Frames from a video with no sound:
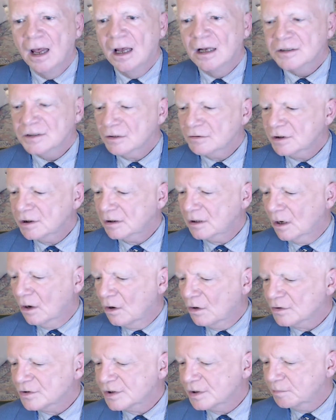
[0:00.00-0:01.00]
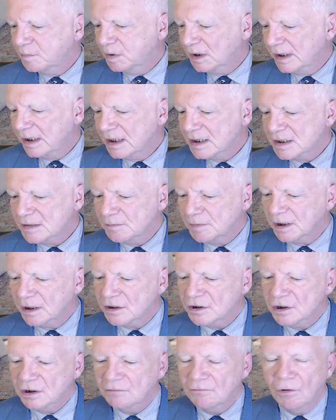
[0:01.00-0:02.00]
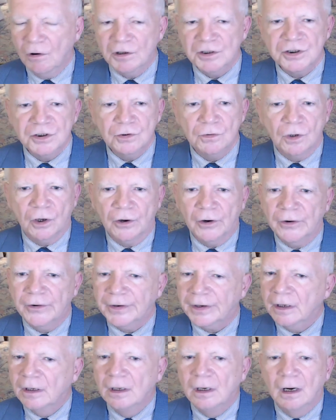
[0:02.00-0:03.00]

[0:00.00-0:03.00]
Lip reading: So she calls the police because she wants to hurt